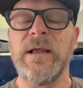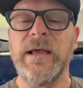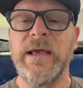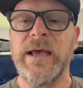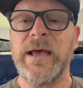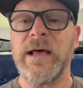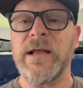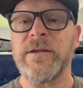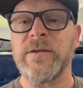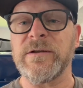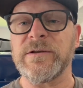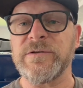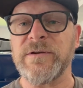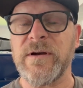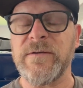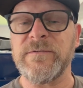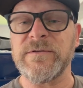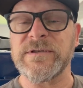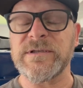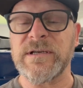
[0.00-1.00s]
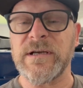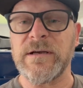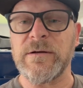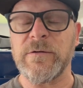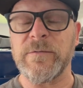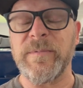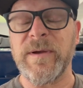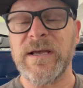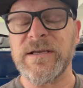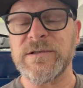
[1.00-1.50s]
And on the driver's side
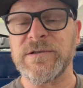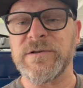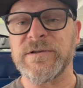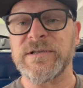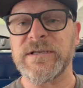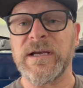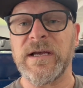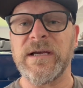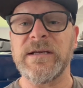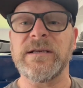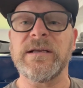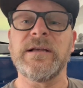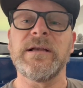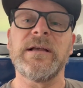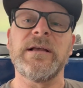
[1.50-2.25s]
or passenger side,